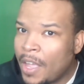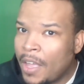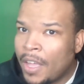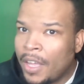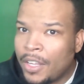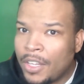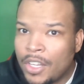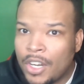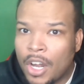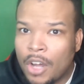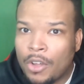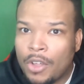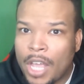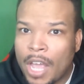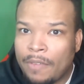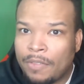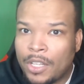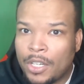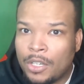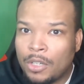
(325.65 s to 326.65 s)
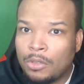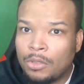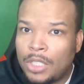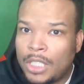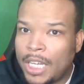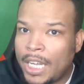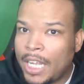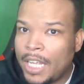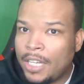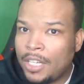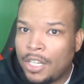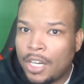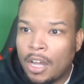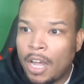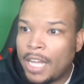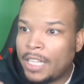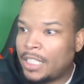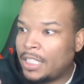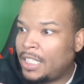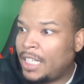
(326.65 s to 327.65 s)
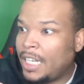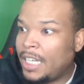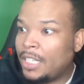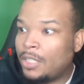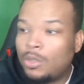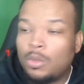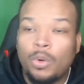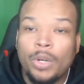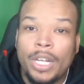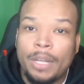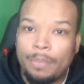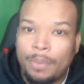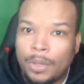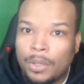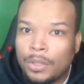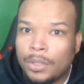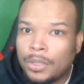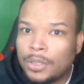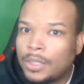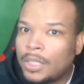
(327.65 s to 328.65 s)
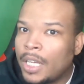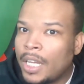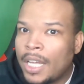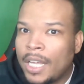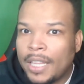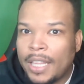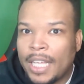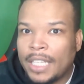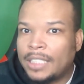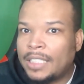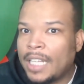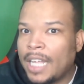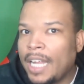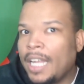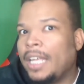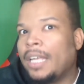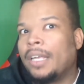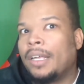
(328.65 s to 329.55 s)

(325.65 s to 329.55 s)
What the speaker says: you know, you have to do 10, you know, after 10, 20 pulls, that's like